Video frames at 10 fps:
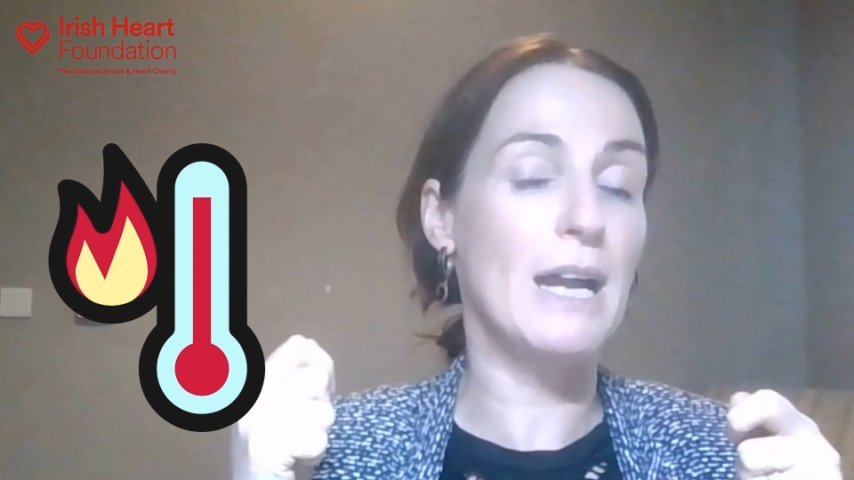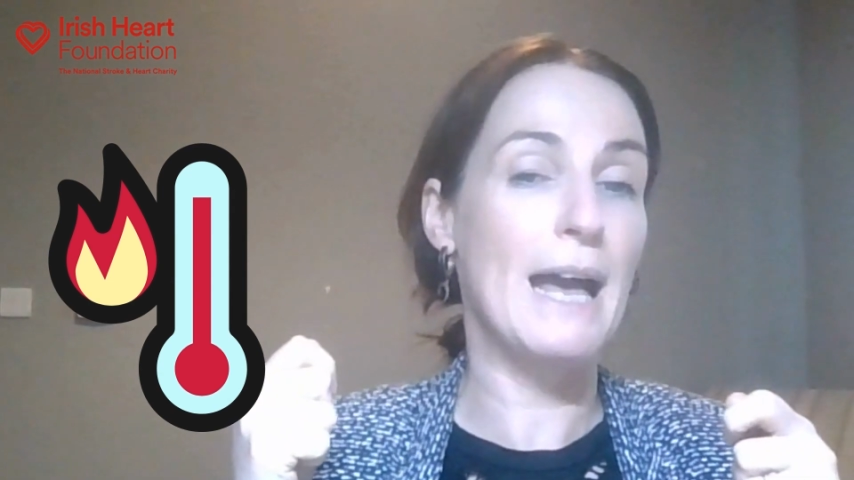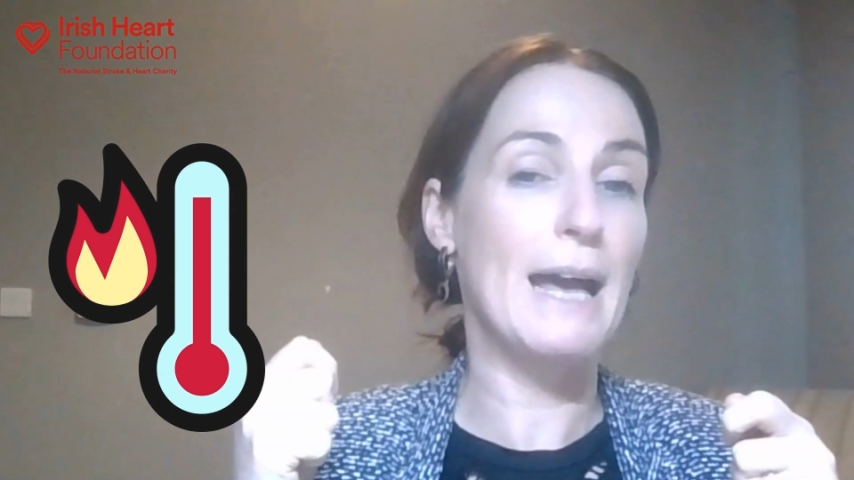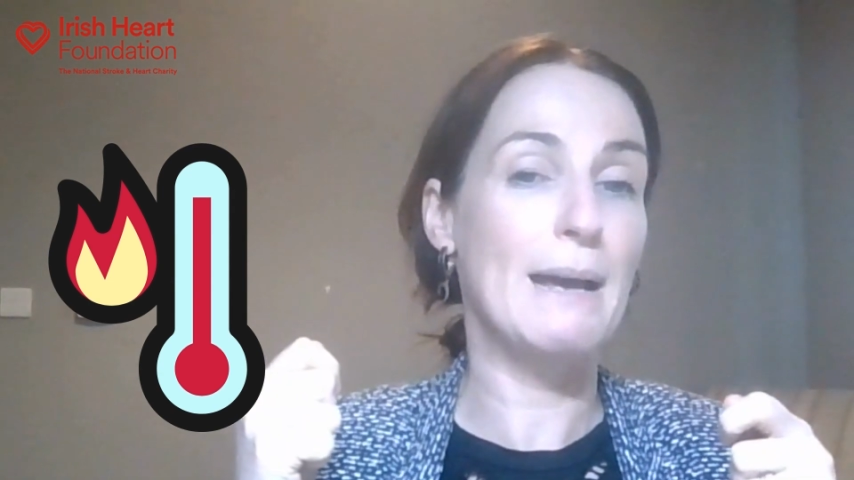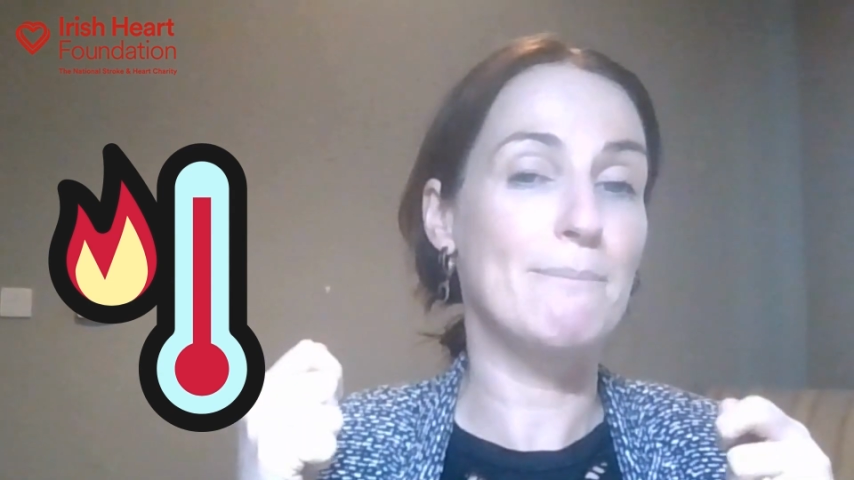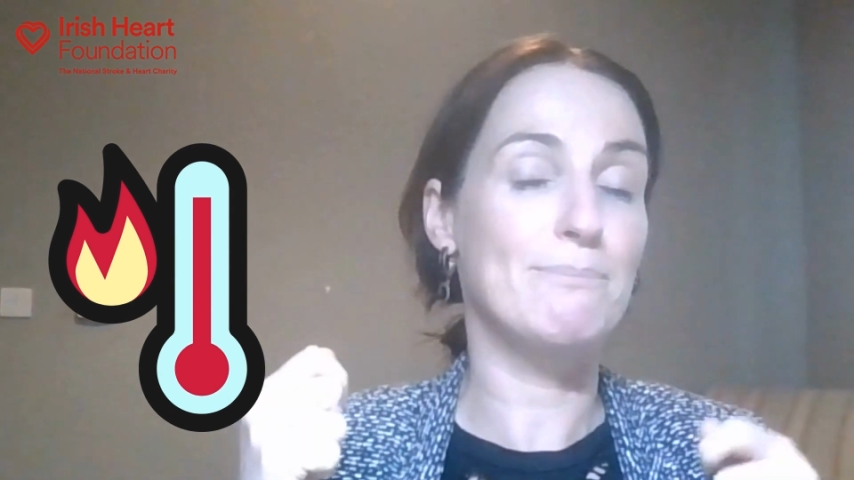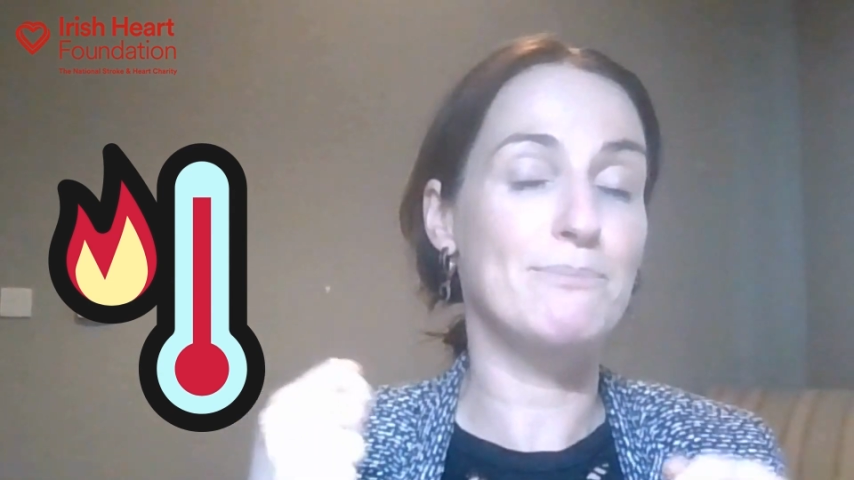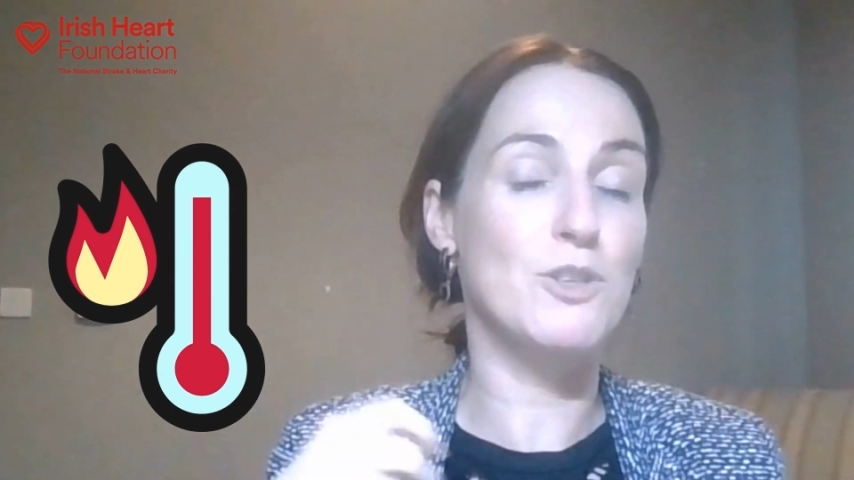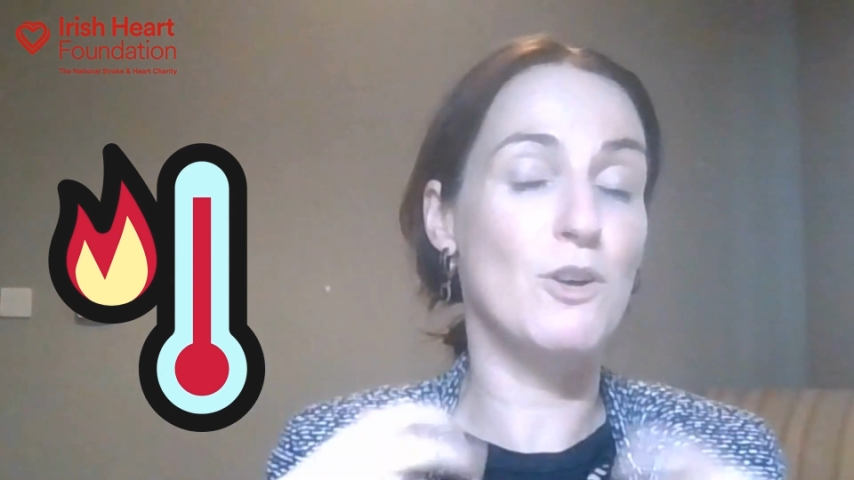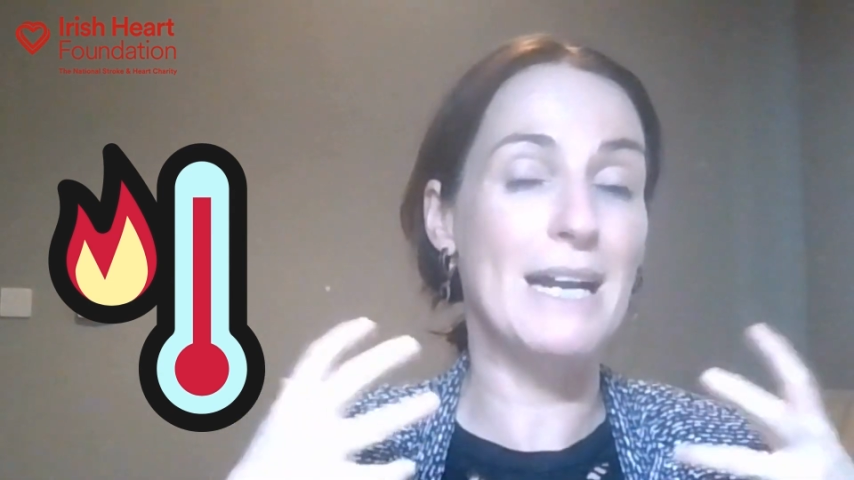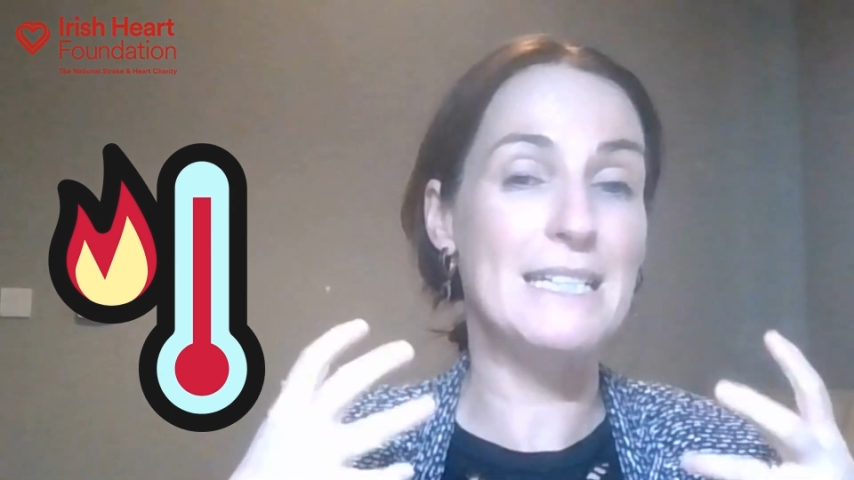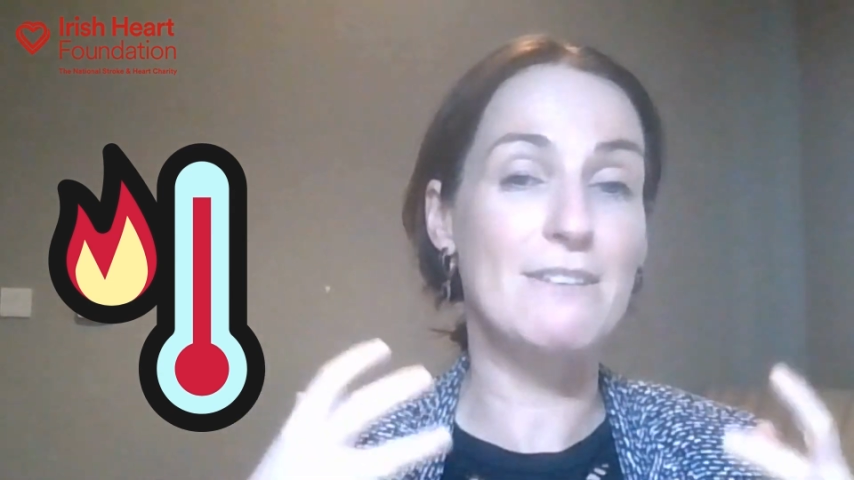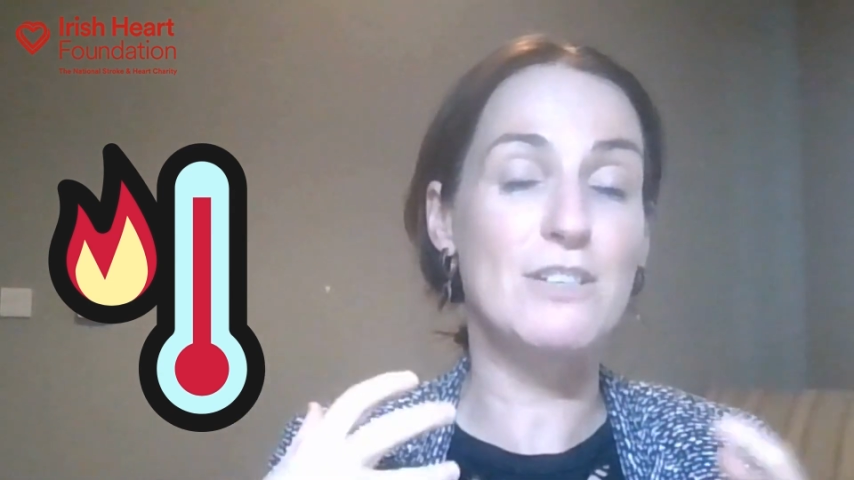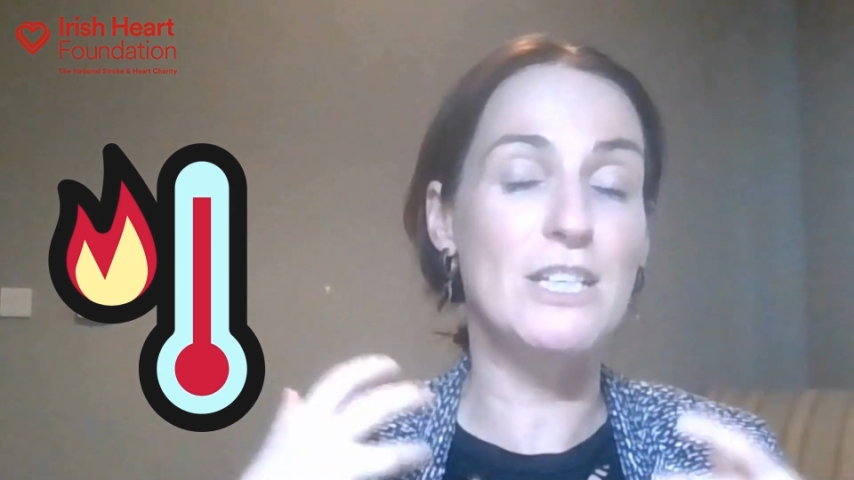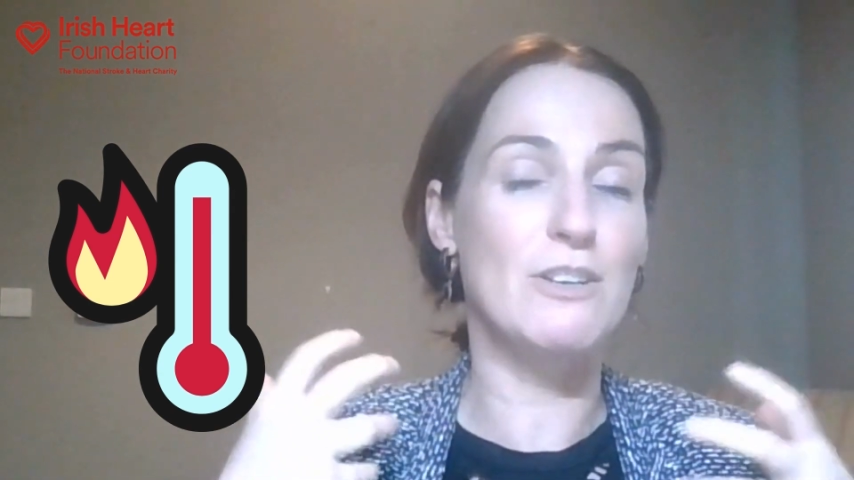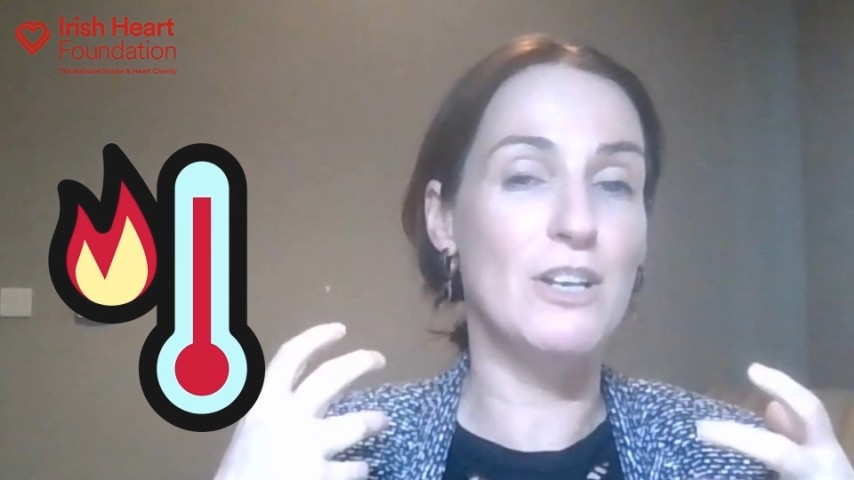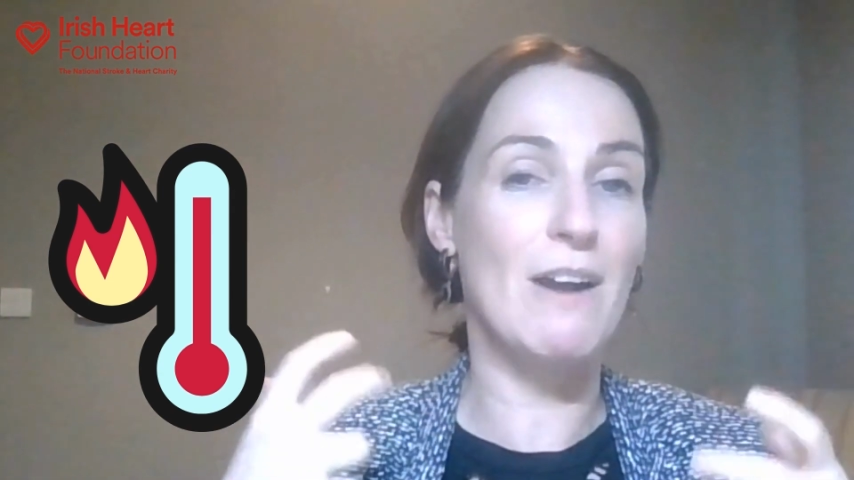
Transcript: activity or your